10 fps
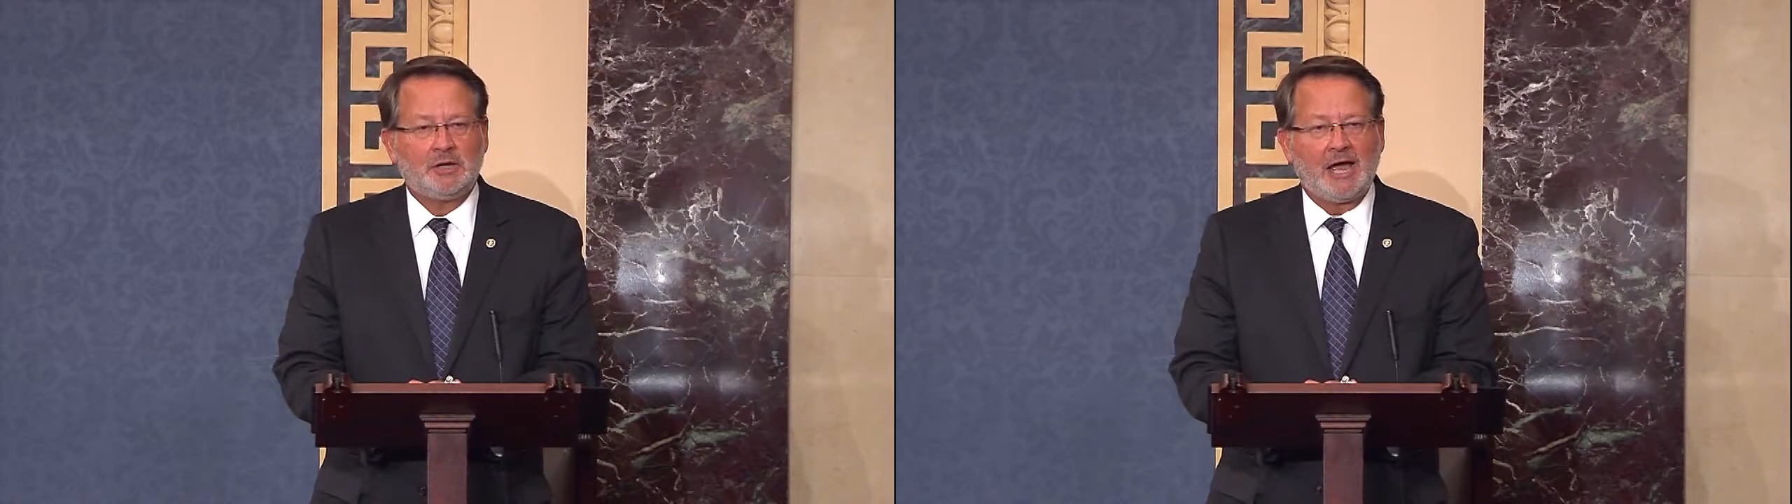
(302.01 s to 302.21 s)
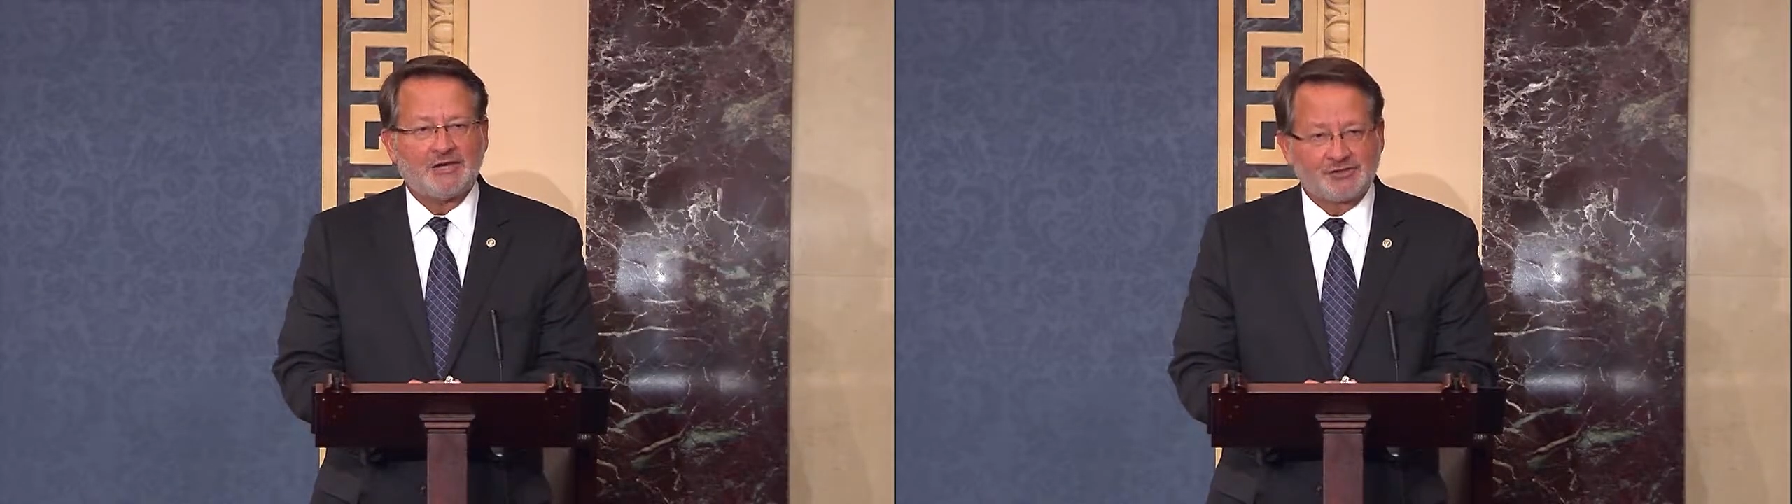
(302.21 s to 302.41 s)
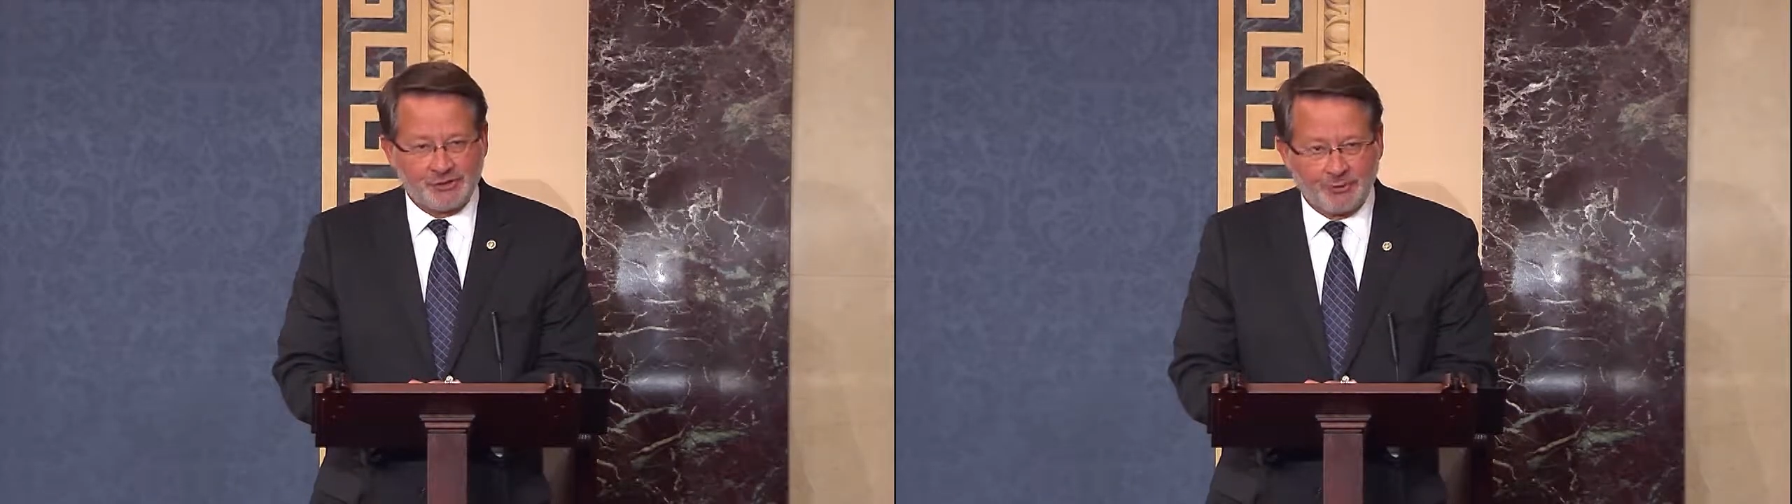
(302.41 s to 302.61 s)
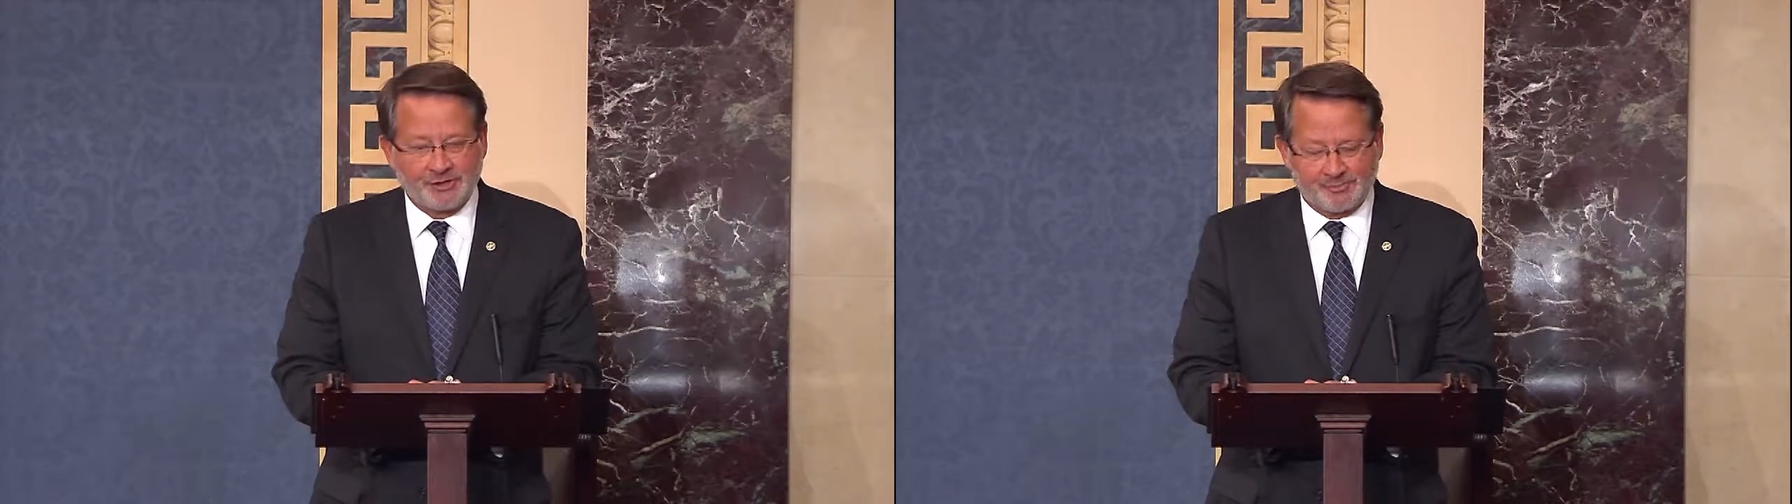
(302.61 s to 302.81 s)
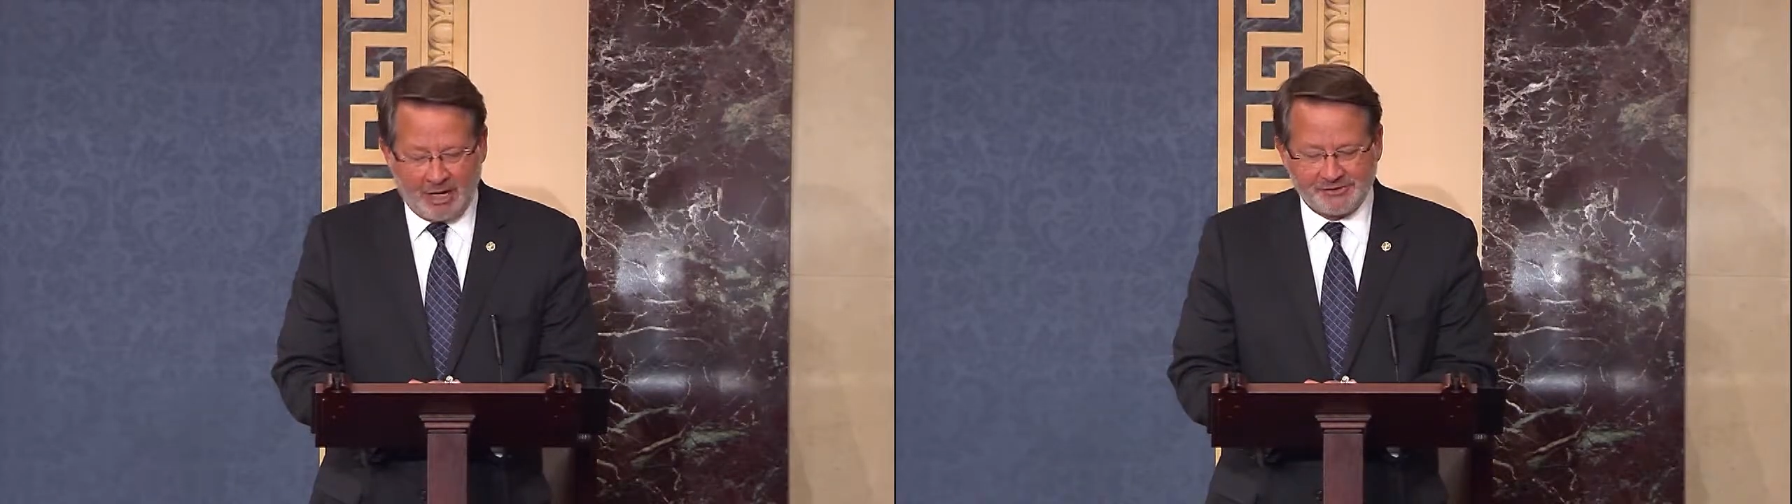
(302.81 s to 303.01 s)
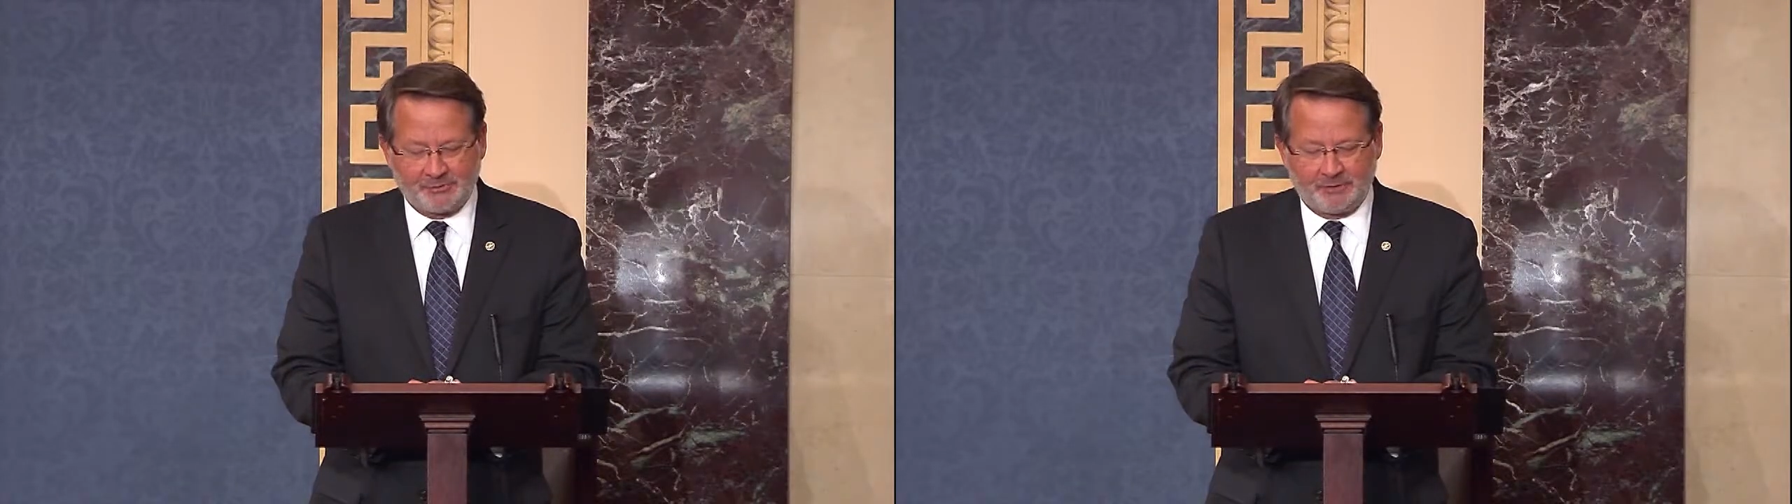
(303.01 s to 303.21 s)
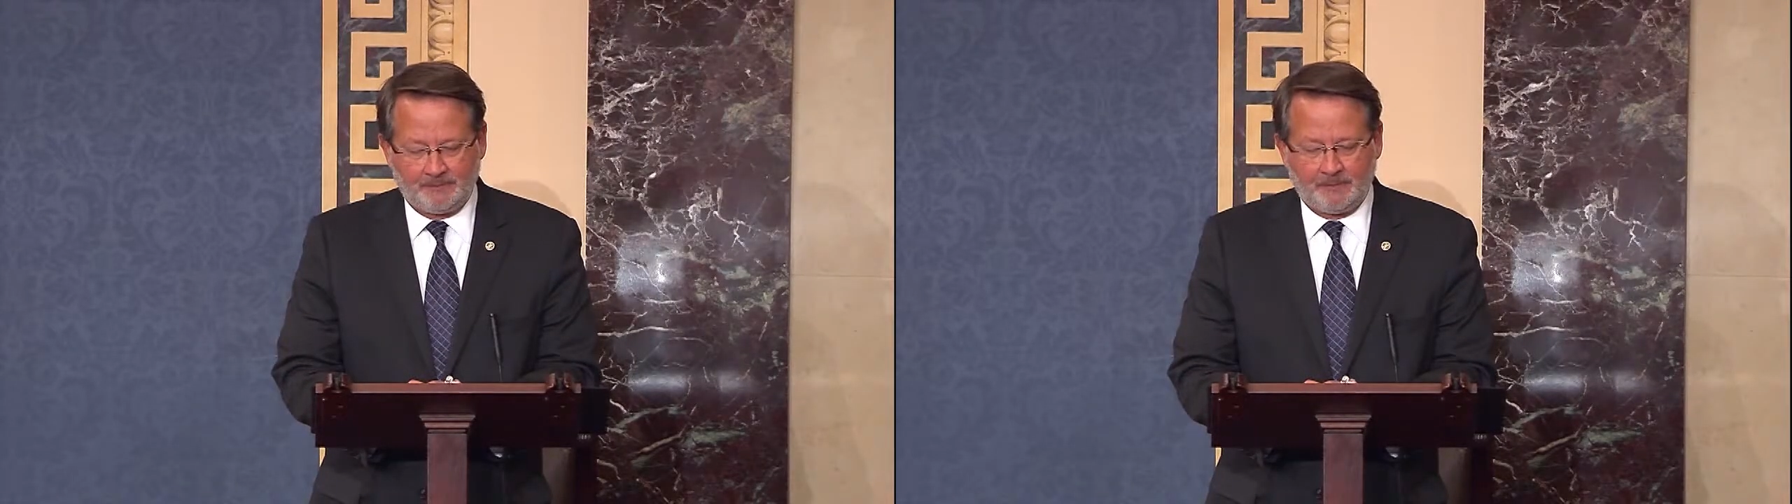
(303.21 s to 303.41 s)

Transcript: as soon as possible.